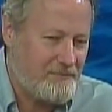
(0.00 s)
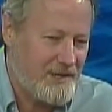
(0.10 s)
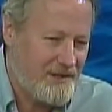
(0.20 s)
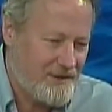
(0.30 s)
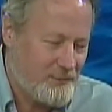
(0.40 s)

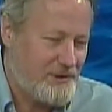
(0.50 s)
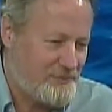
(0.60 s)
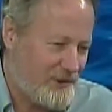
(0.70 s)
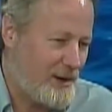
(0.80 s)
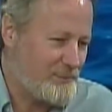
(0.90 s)
wind
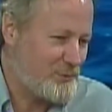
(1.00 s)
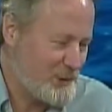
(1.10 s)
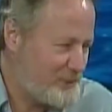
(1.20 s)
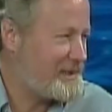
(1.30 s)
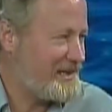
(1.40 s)
farms
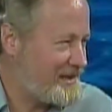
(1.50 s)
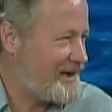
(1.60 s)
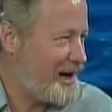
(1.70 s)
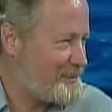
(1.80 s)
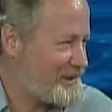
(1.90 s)
will be
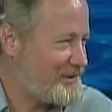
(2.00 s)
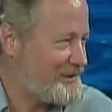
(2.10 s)
economical,